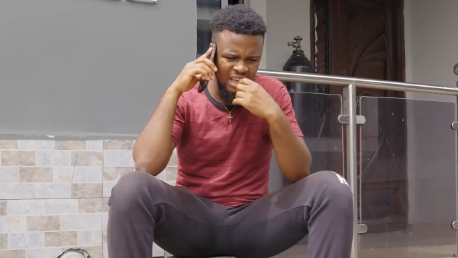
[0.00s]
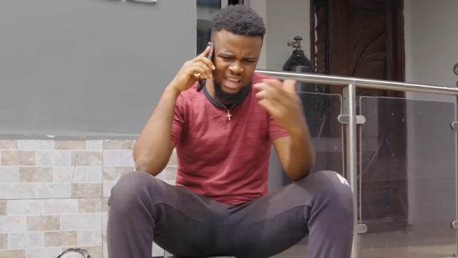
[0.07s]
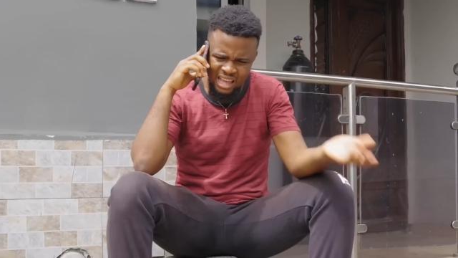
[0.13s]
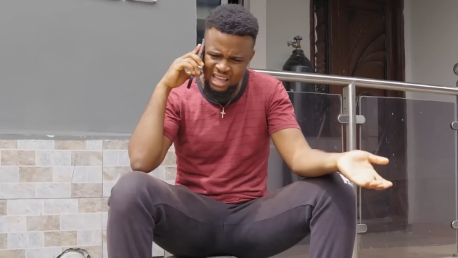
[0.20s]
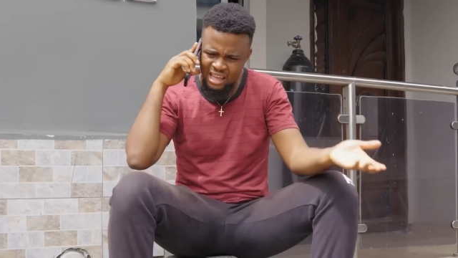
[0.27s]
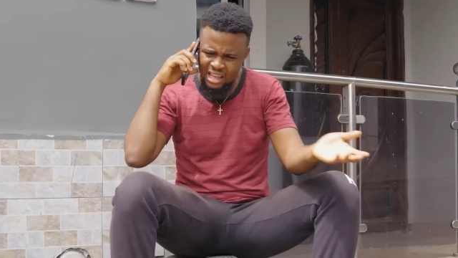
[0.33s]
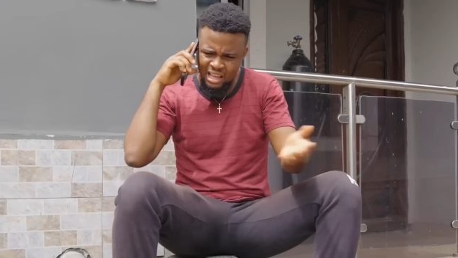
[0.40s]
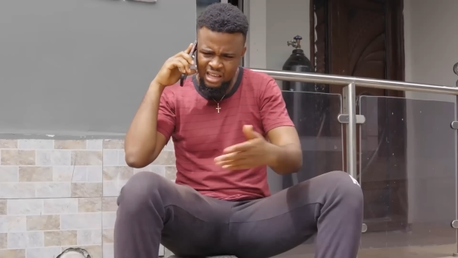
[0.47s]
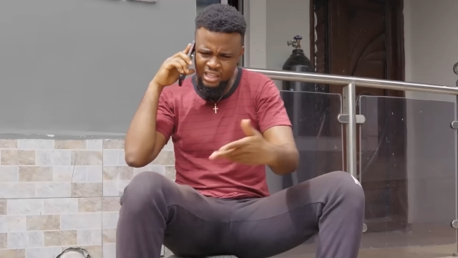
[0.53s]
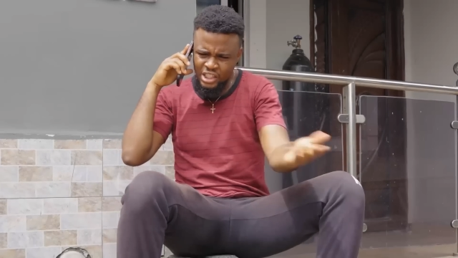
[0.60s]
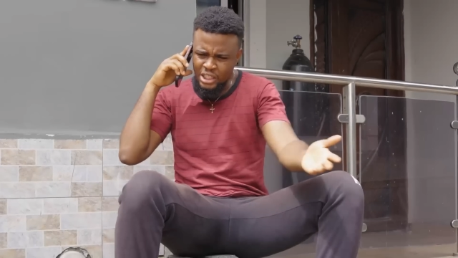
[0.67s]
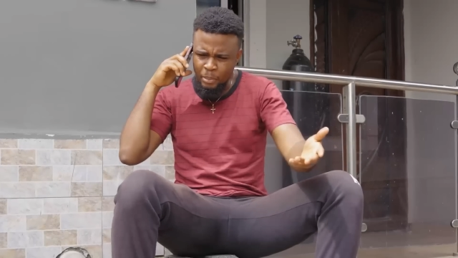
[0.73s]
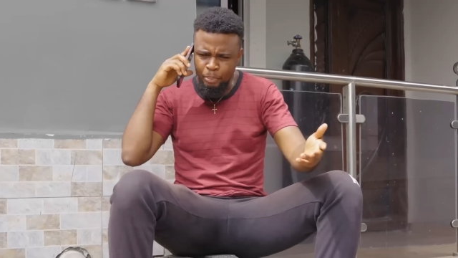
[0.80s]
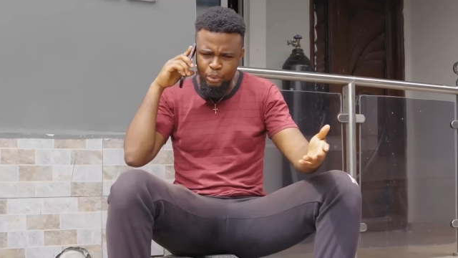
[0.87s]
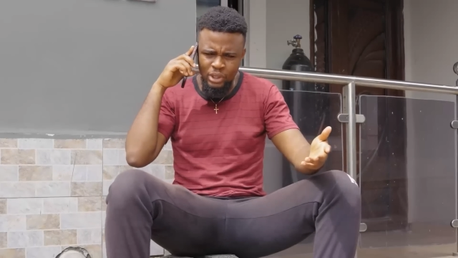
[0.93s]
It's
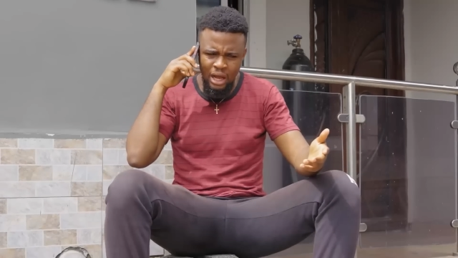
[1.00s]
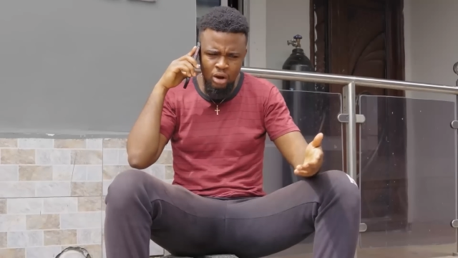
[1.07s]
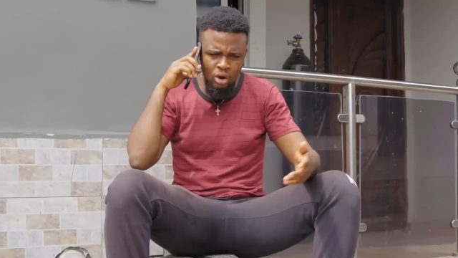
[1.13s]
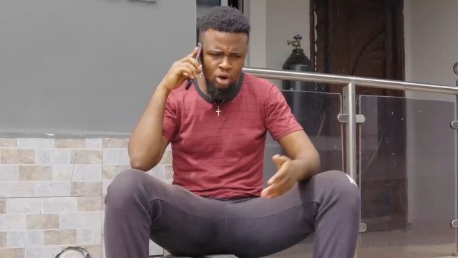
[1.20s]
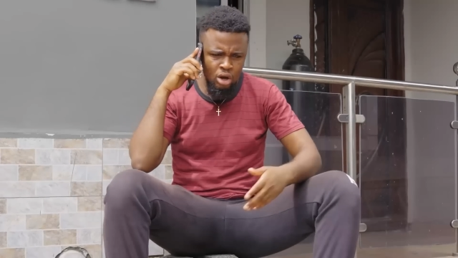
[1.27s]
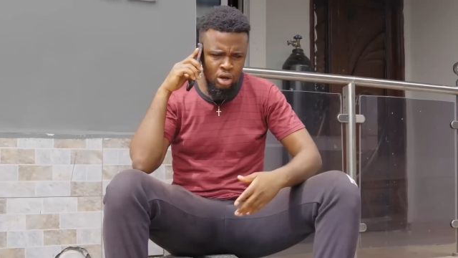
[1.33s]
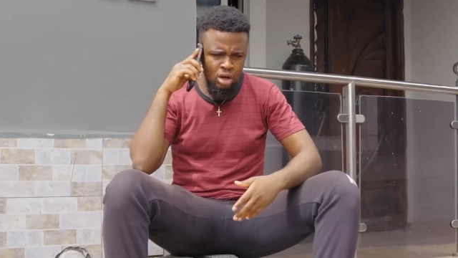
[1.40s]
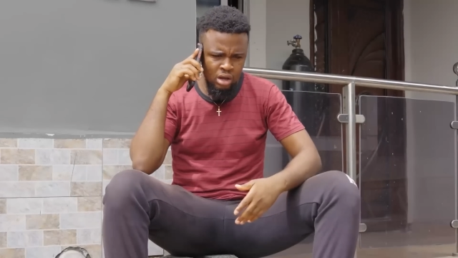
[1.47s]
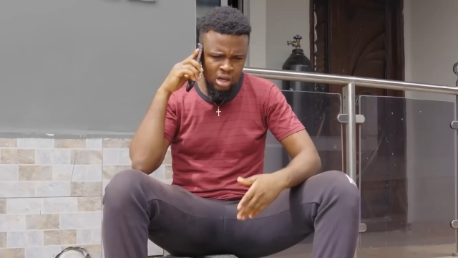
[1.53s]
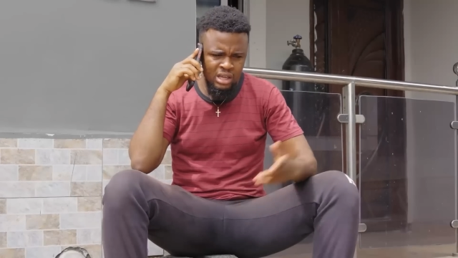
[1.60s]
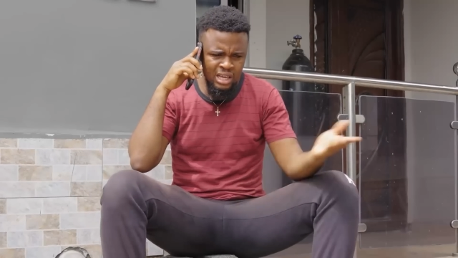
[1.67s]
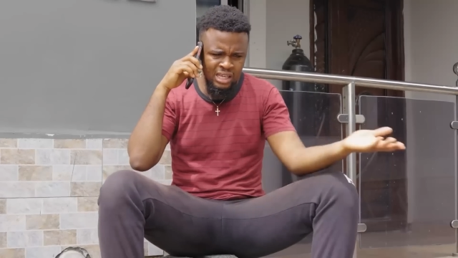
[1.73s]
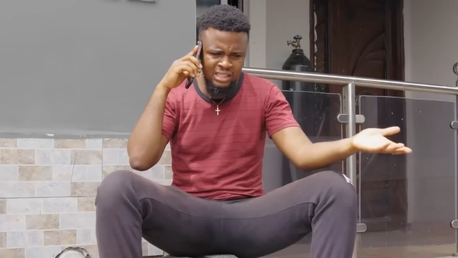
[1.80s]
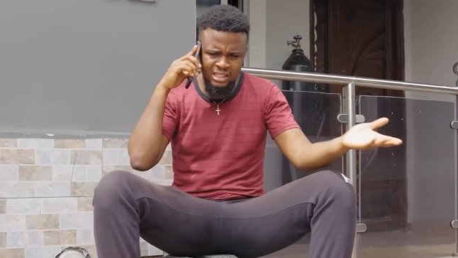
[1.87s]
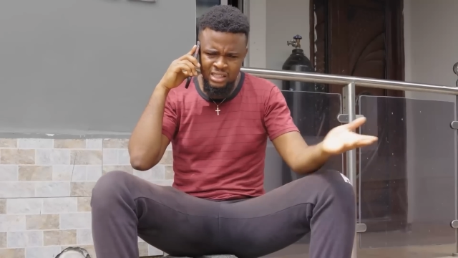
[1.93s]
simple now.
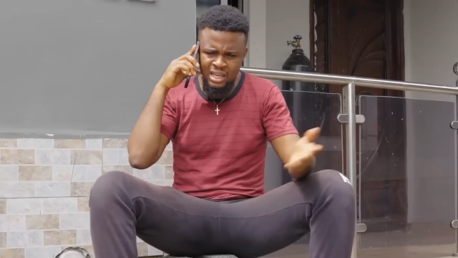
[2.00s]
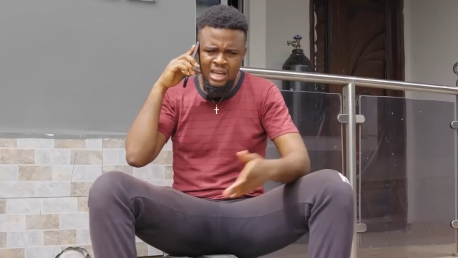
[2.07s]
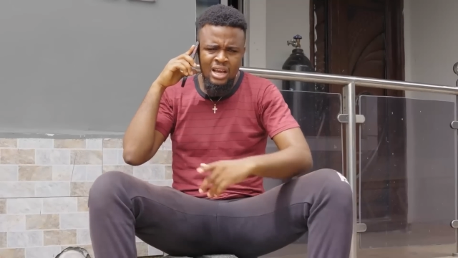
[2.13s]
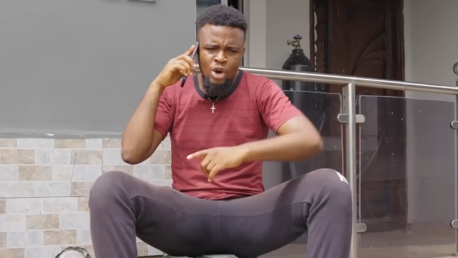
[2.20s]
Yes.